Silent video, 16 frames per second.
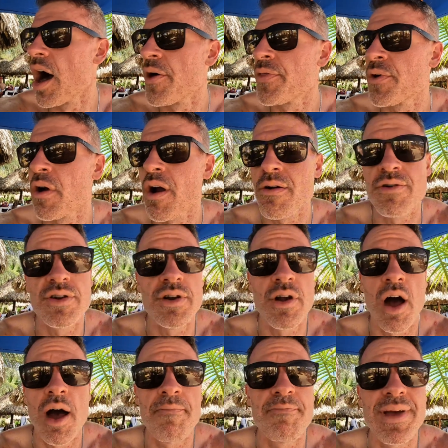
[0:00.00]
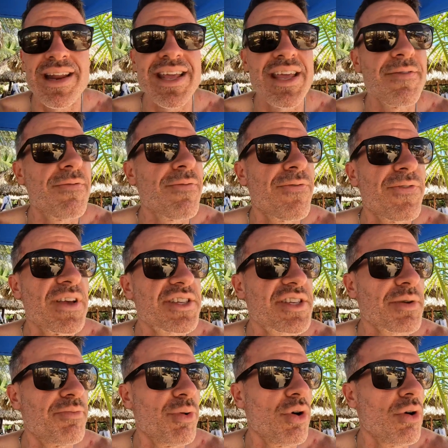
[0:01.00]
There are not many
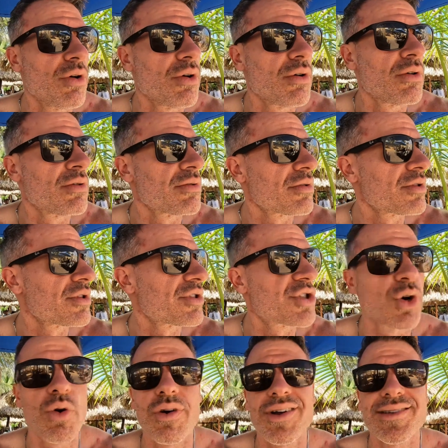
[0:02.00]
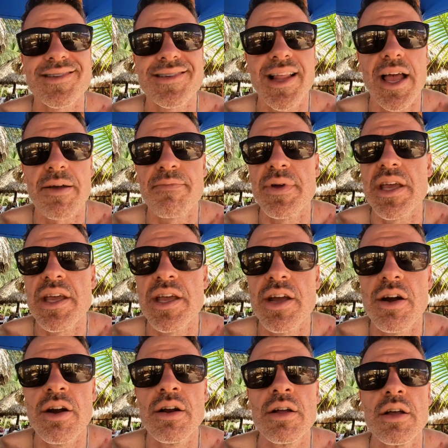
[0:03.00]
visible tourists like me
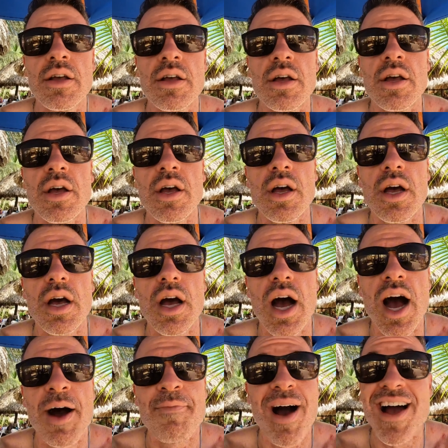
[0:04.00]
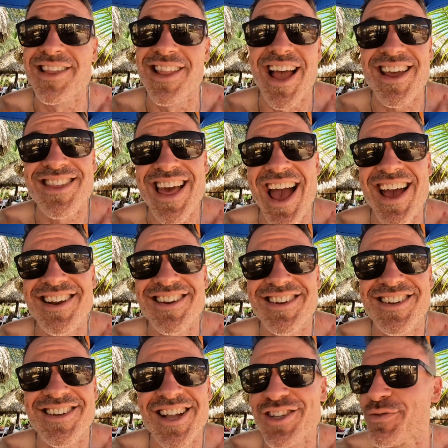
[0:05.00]
here. I like that.
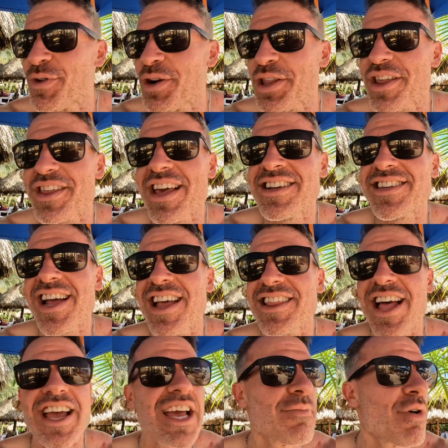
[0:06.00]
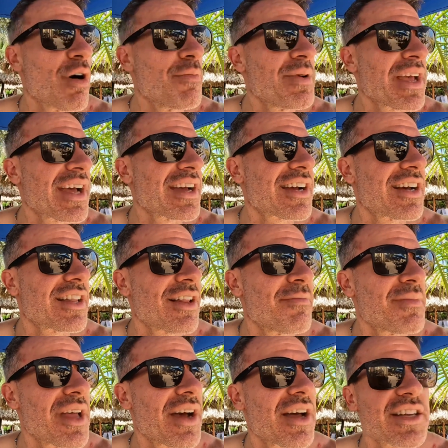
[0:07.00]
That's one of the things I like about being in
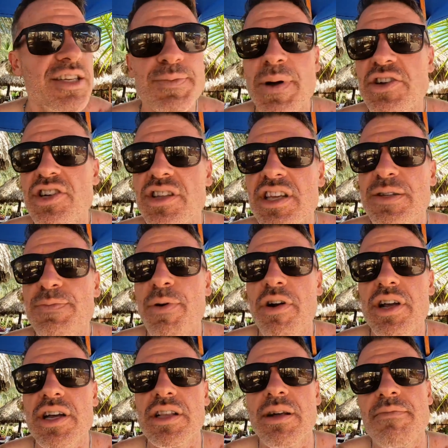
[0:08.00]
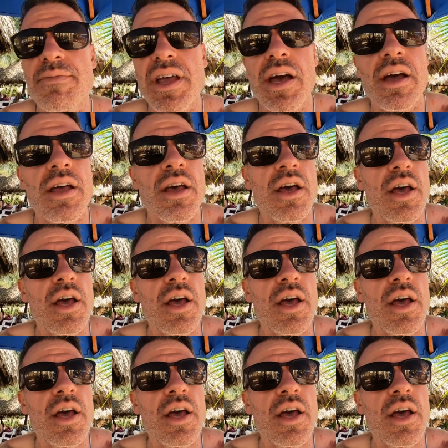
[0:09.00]
Colombia, especially this part of Colombia.